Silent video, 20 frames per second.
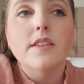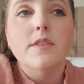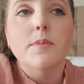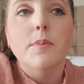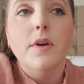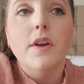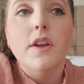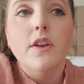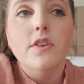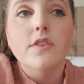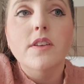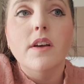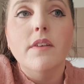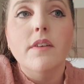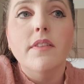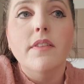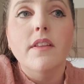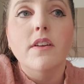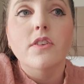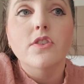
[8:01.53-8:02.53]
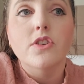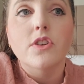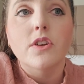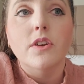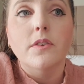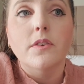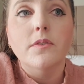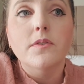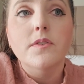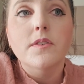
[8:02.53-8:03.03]
to put yourself in their
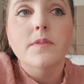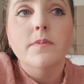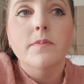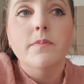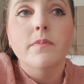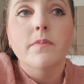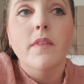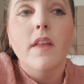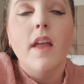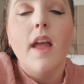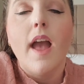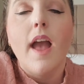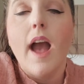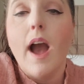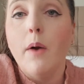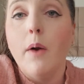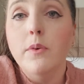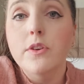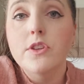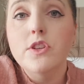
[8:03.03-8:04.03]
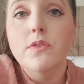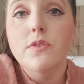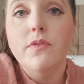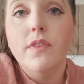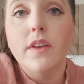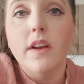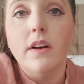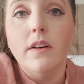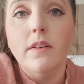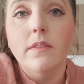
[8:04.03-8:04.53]
shoes. How would you
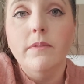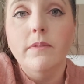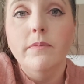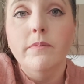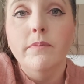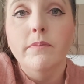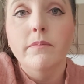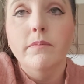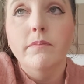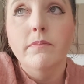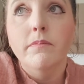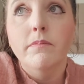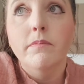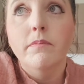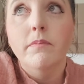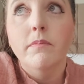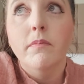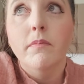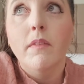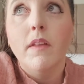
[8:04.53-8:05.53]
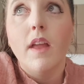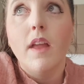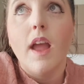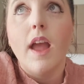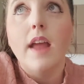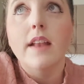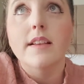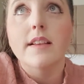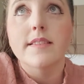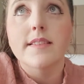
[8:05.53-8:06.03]
feel?
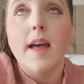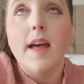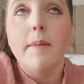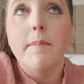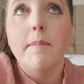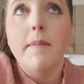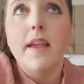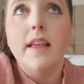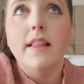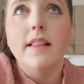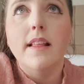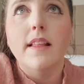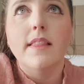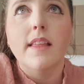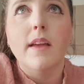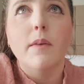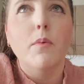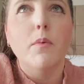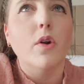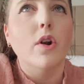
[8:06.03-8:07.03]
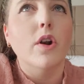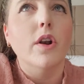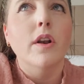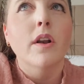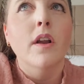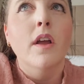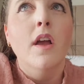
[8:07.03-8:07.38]
And does that mean that they weren't